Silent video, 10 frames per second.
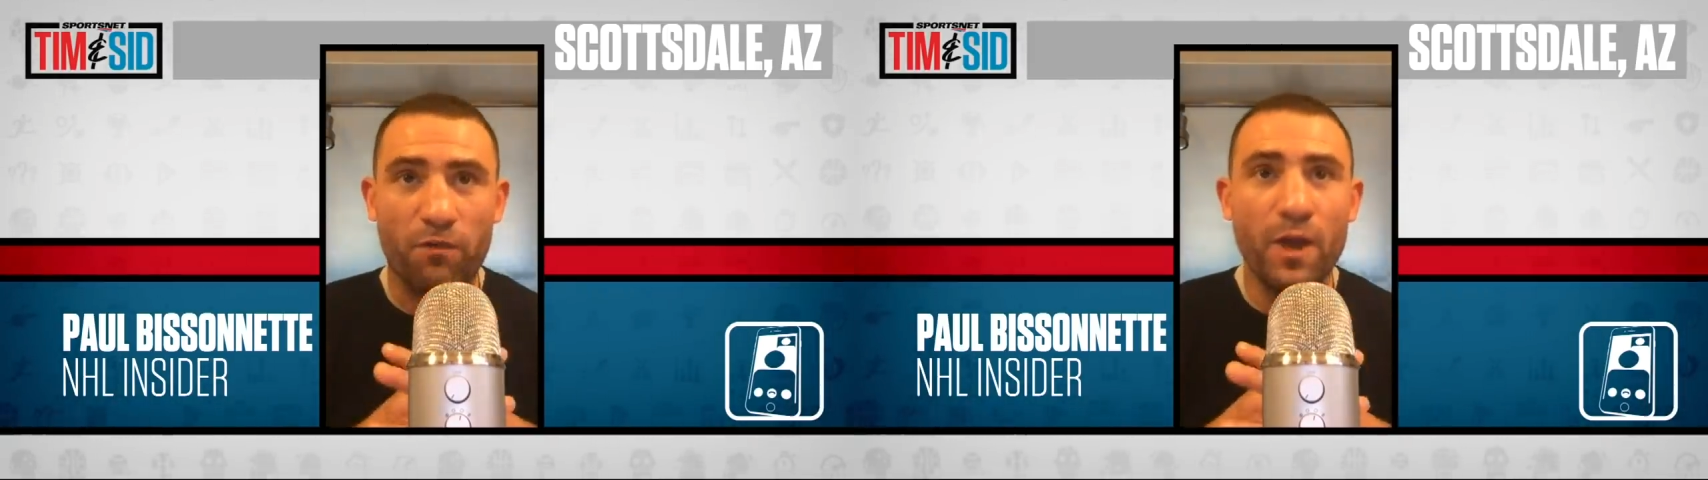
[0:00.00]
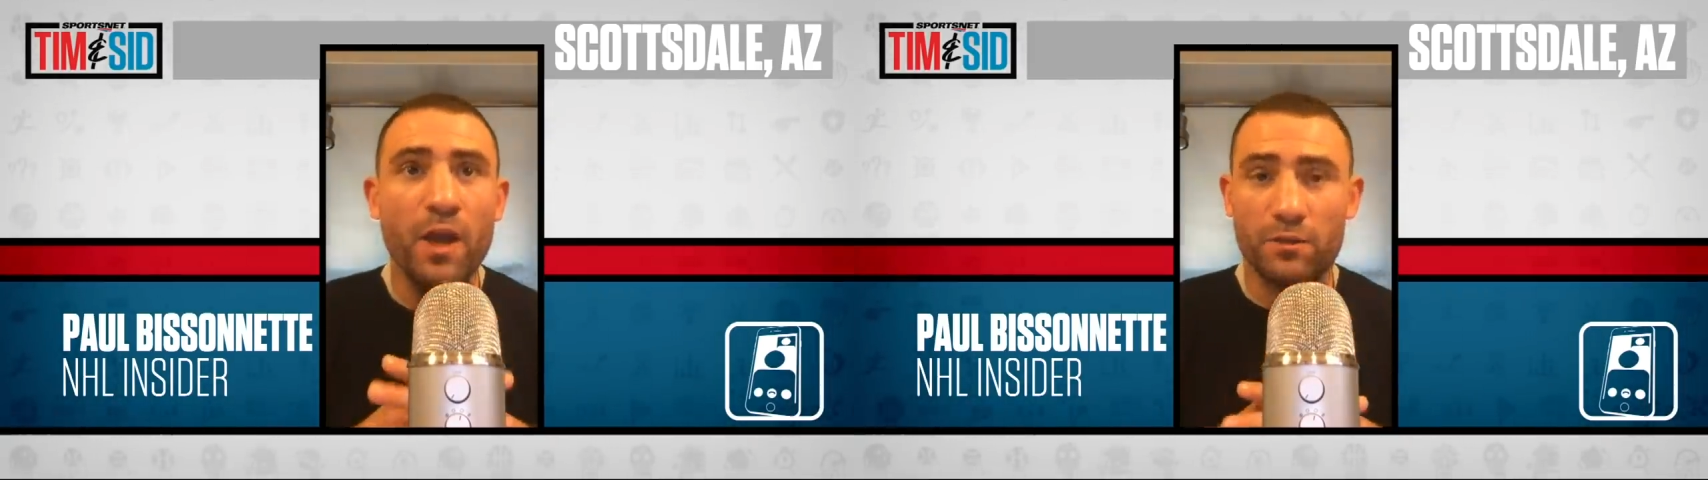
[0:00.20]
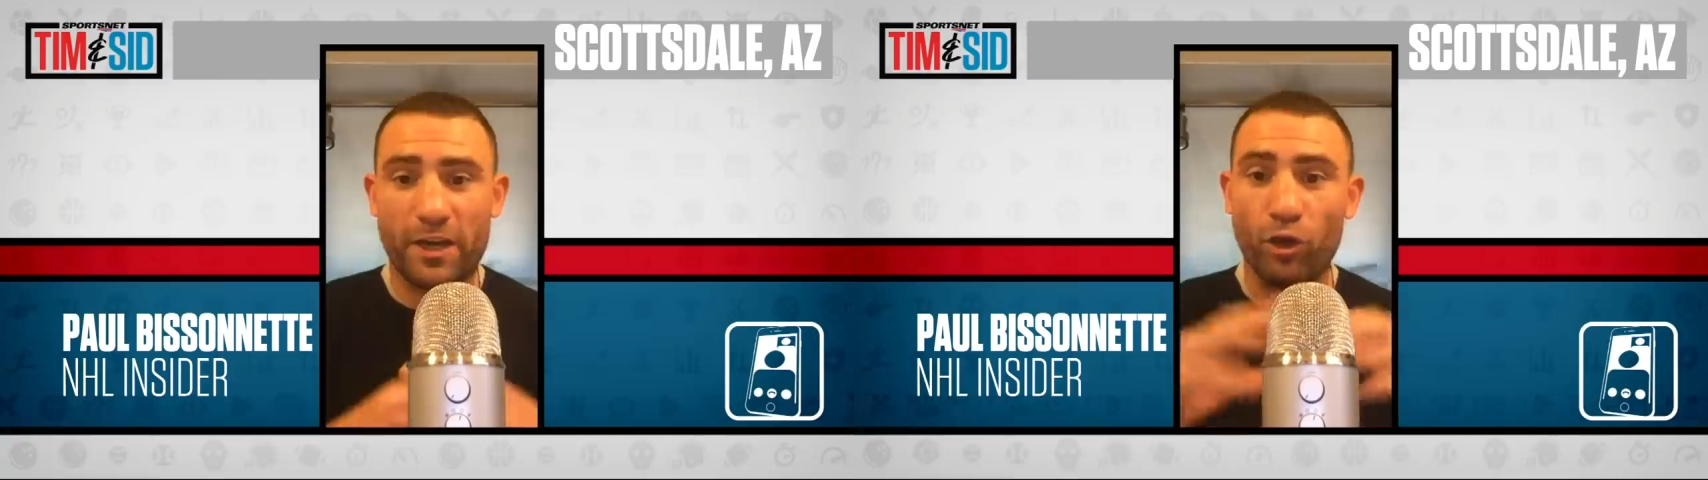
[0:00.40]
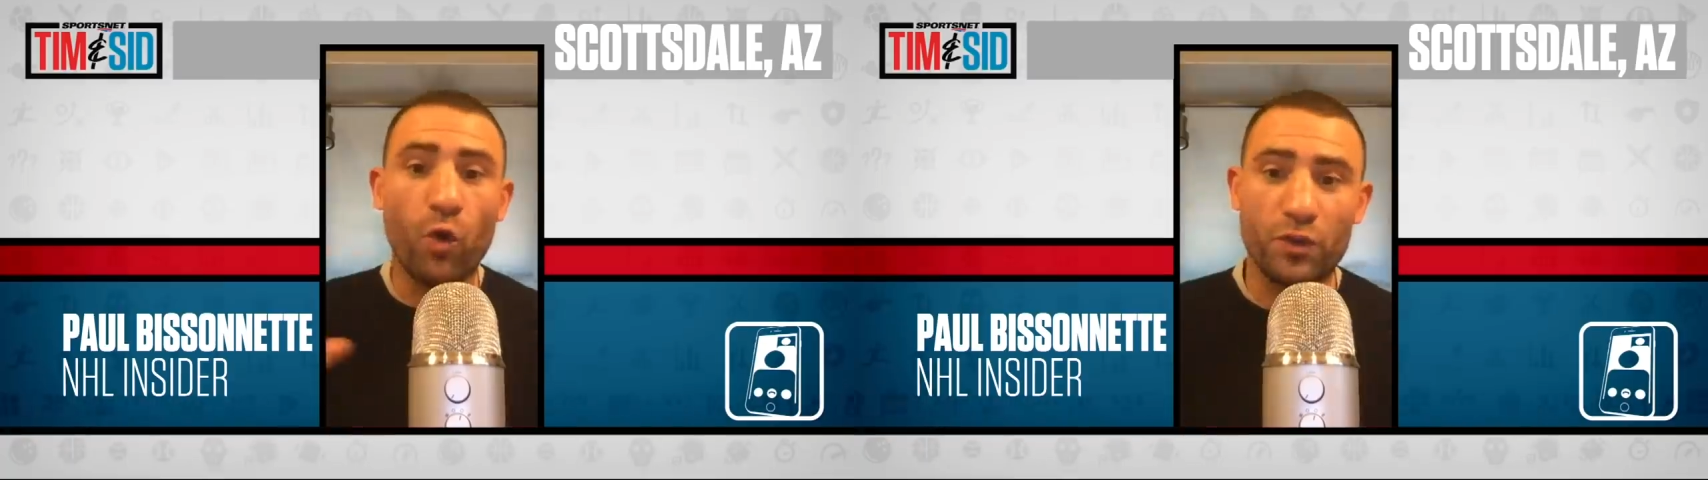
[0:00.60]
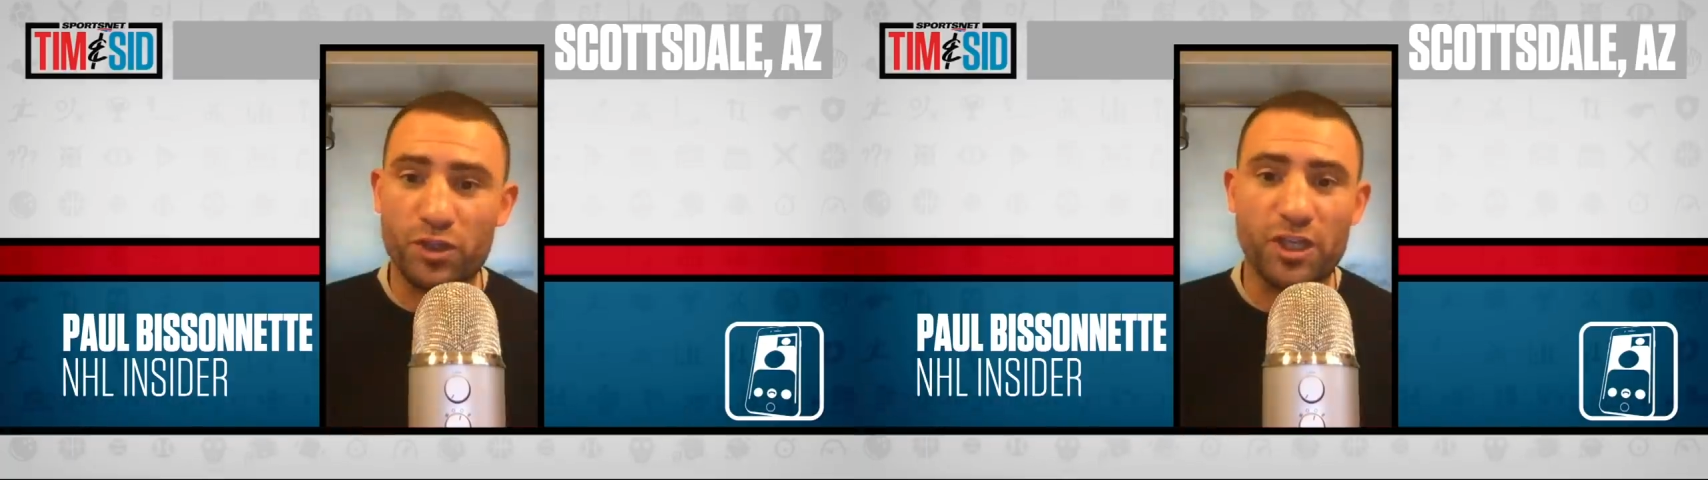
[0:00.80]
let alone
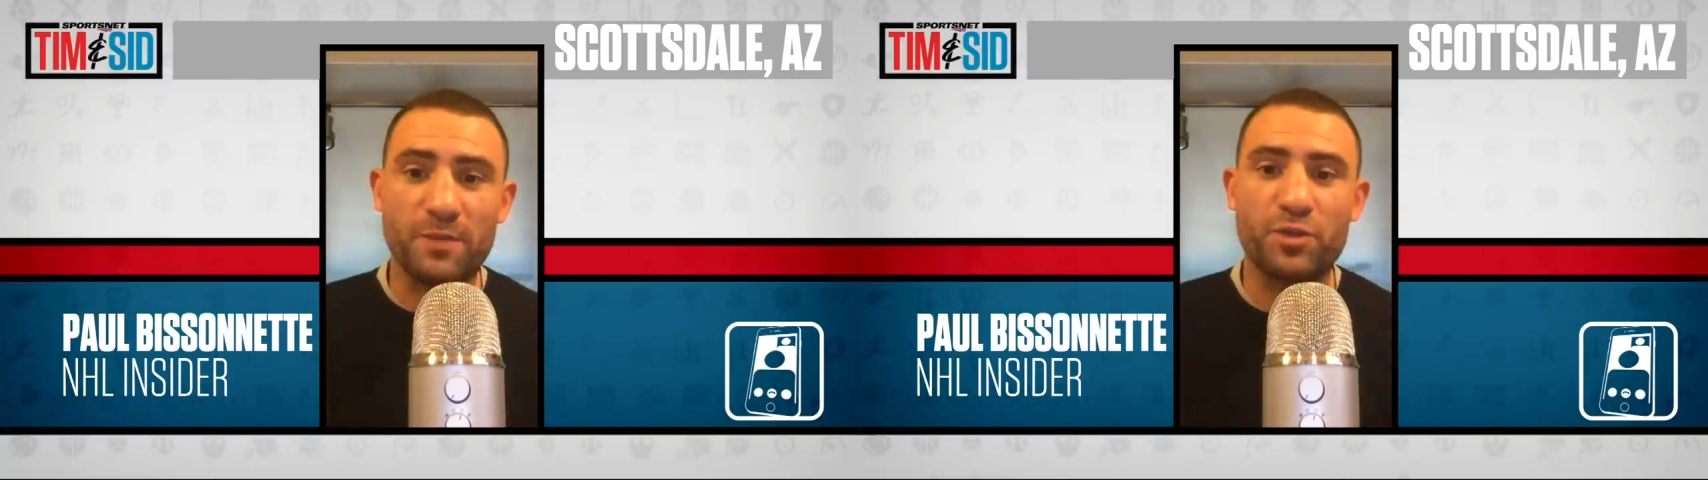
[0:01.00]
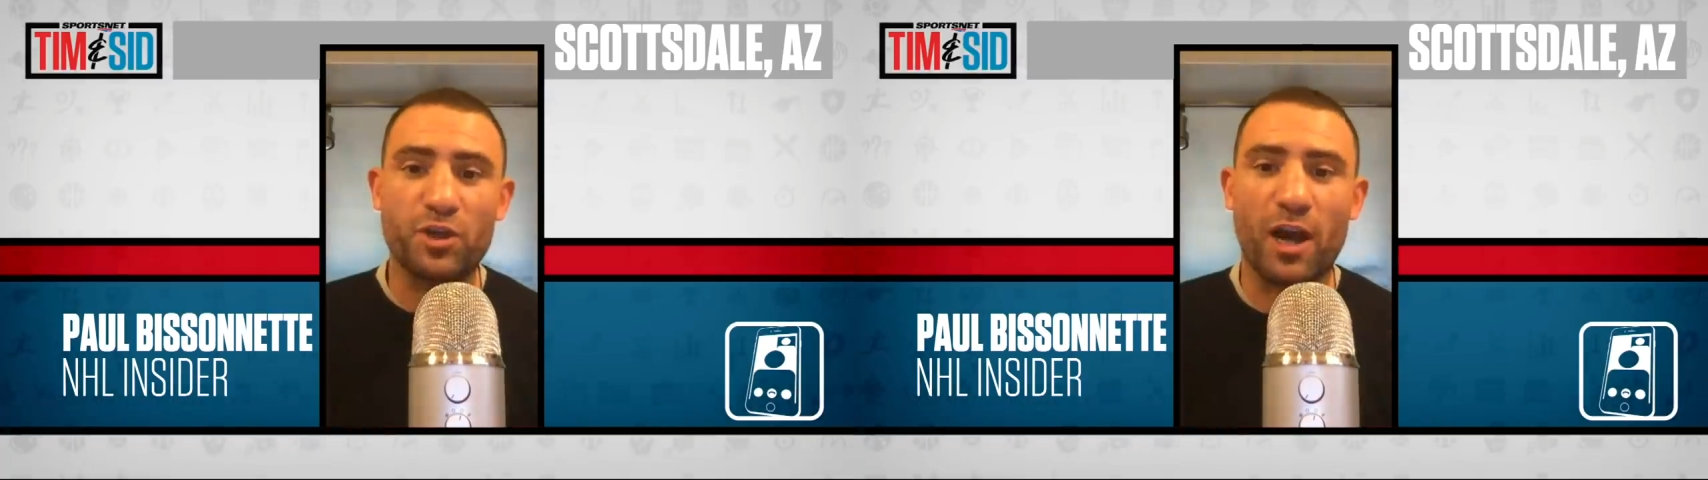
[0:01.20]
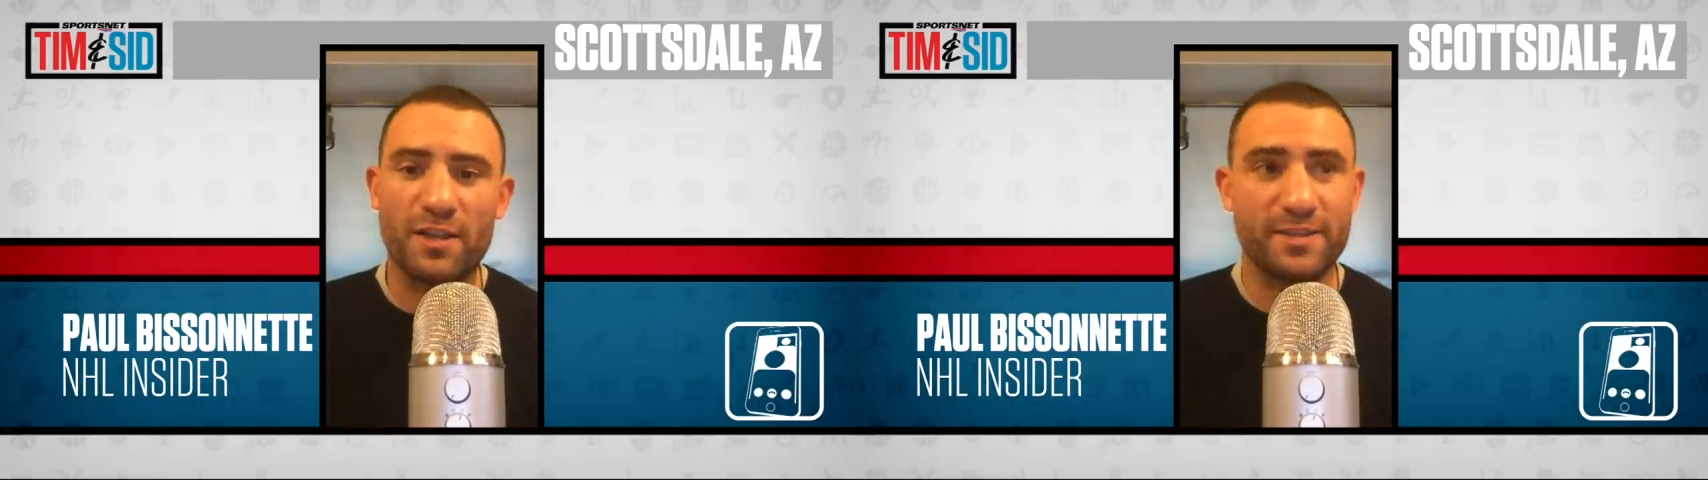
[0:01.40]
the cheap shots